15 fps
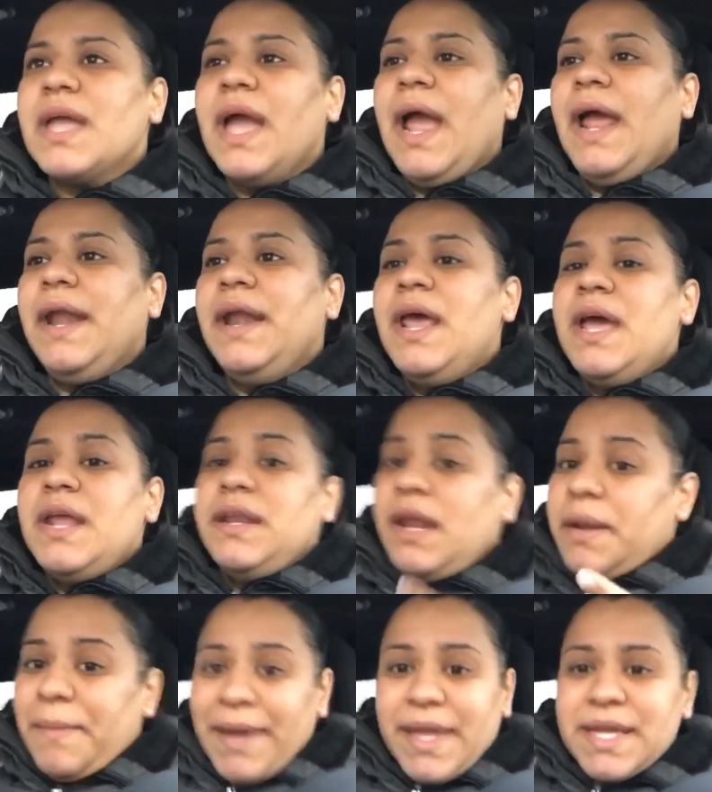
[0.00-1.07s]
and none
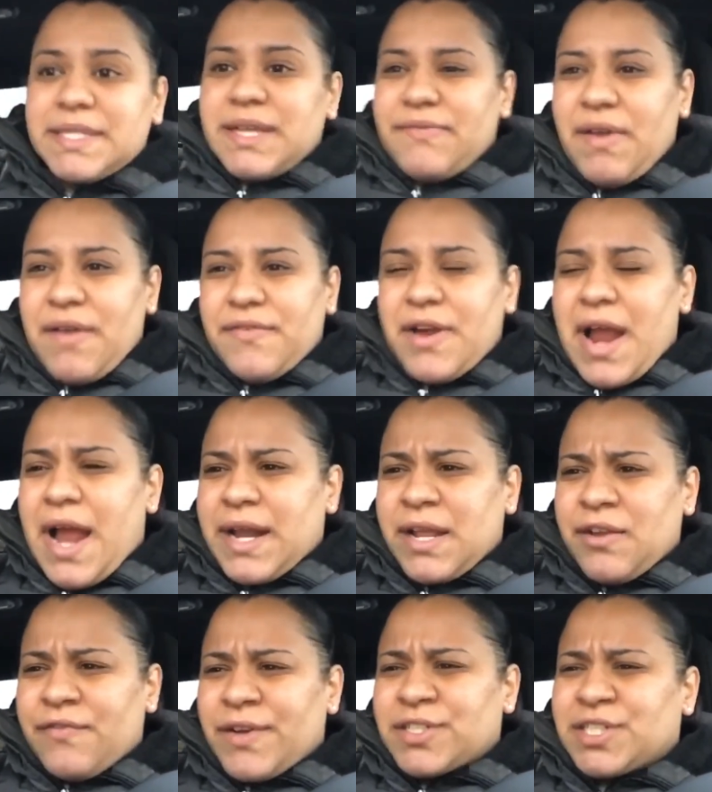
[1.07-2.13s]
of my kids have ever had
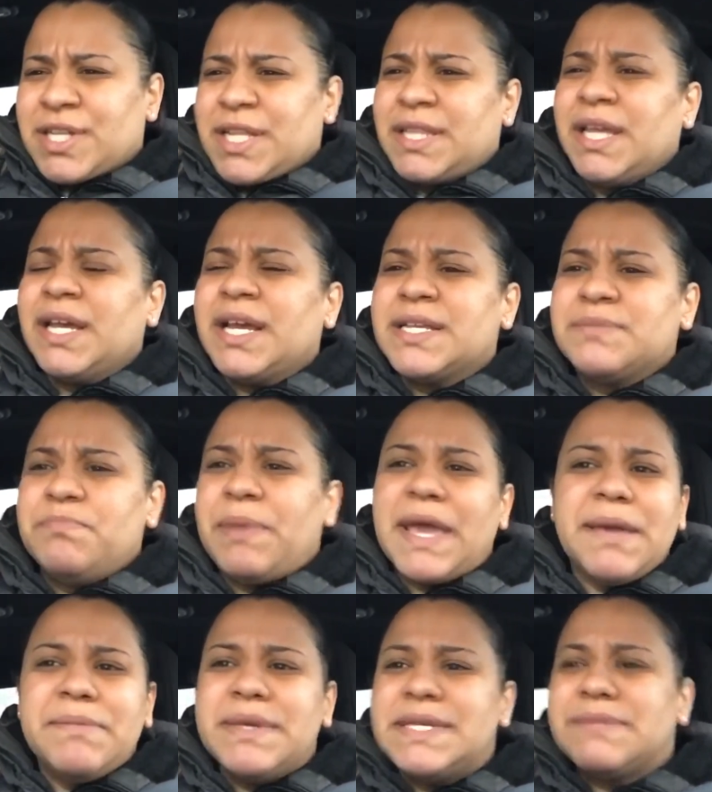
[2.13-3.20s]
ear infections i think as
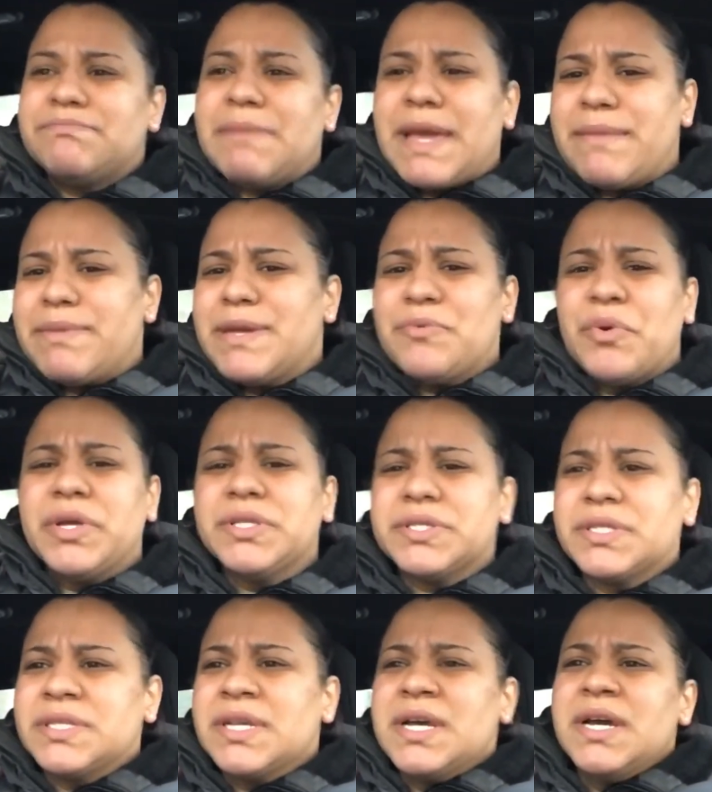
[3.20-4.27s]
babies maybe
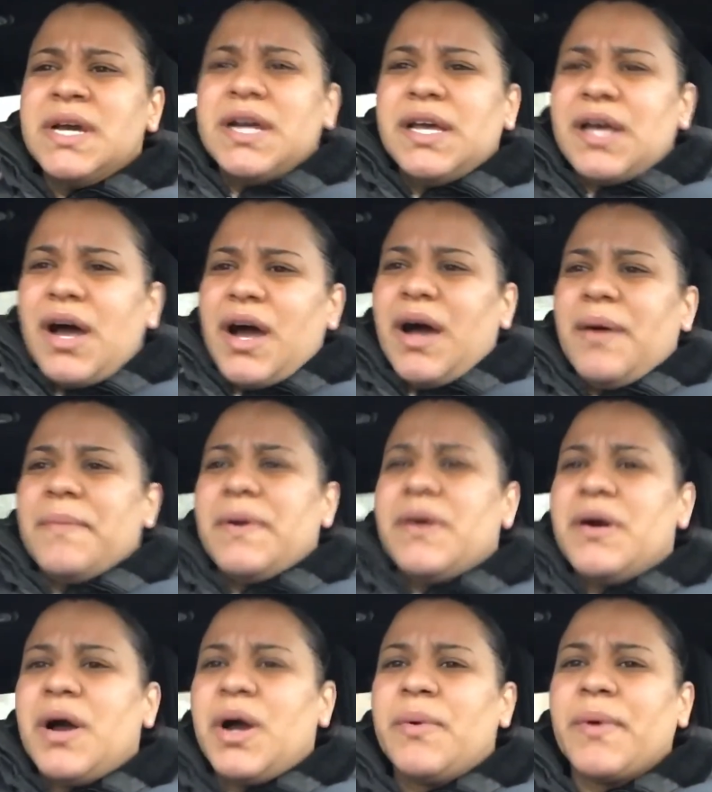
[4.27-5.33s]
once um,
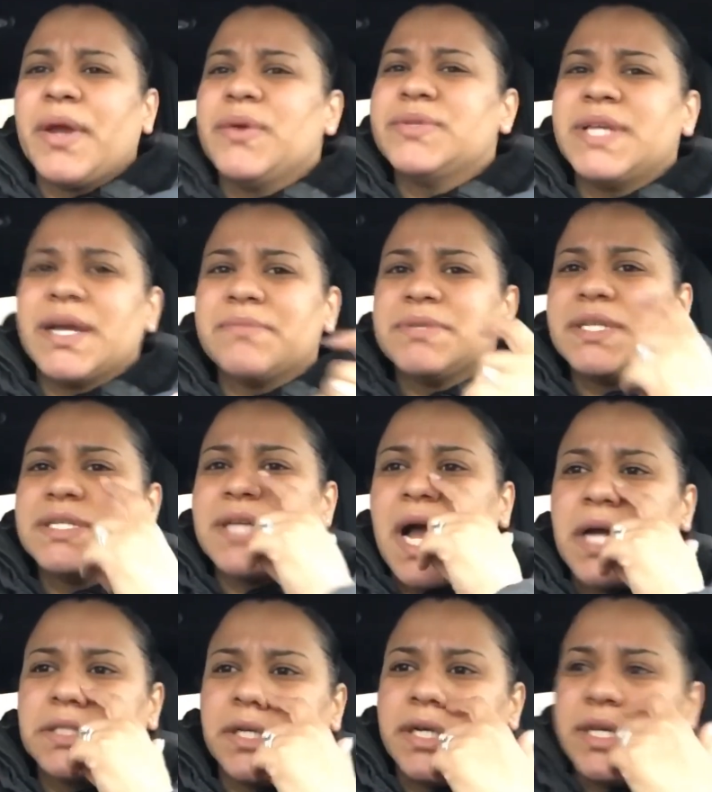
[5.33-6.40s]
where you take them to the
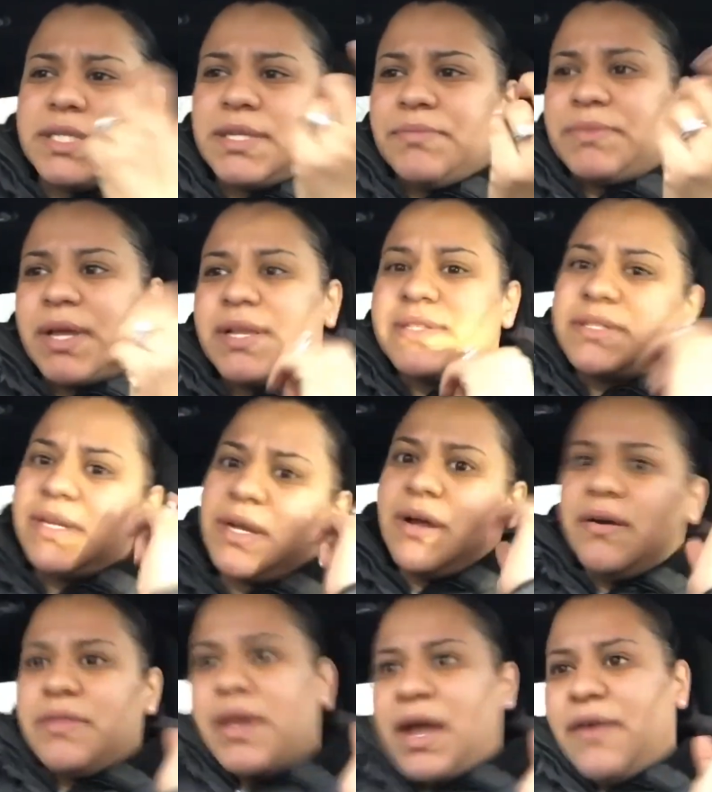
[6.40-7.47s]
doctor and it's something else and they're like
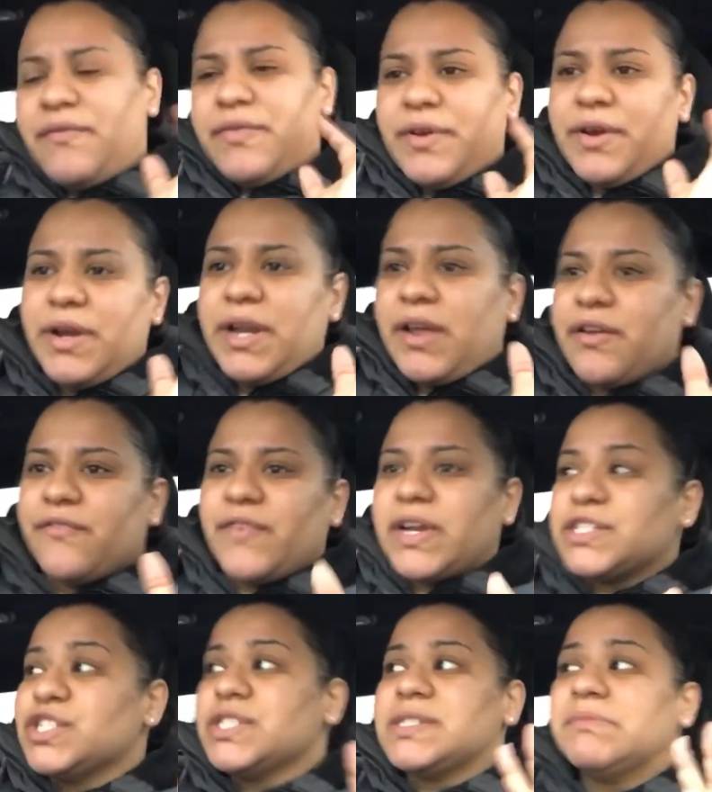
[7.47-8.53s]
oh they have their ear
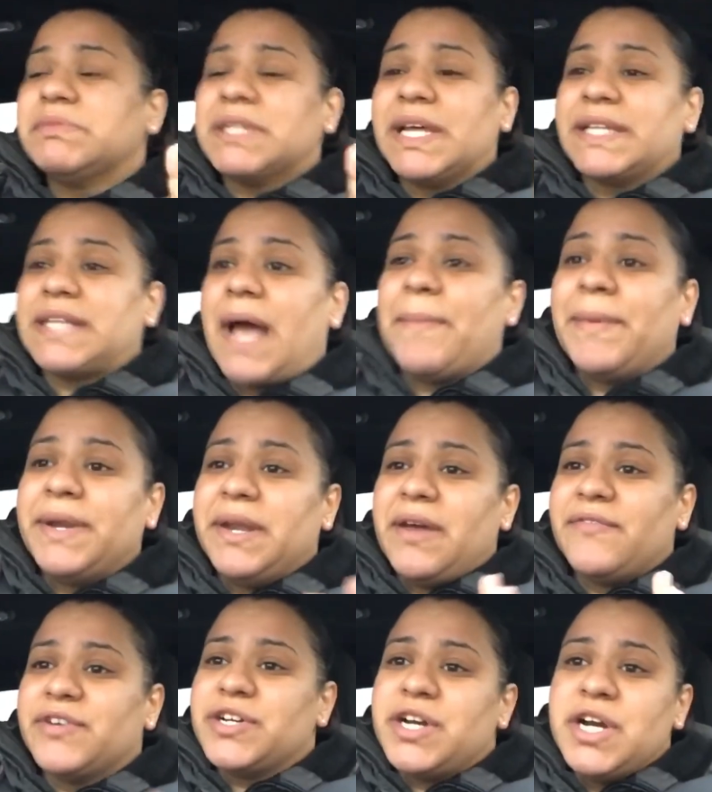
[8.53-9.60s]
infection something like that but
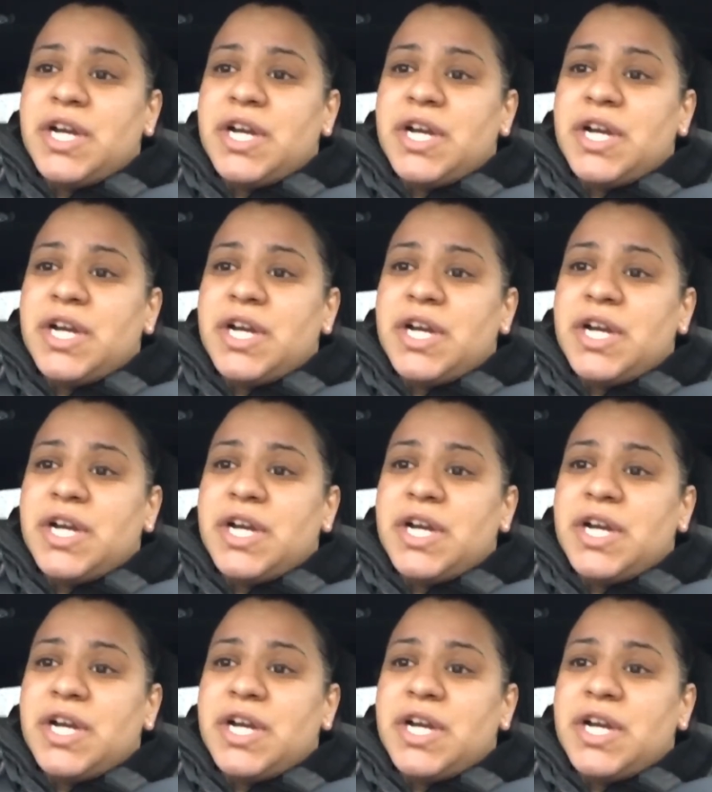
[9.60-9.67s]
never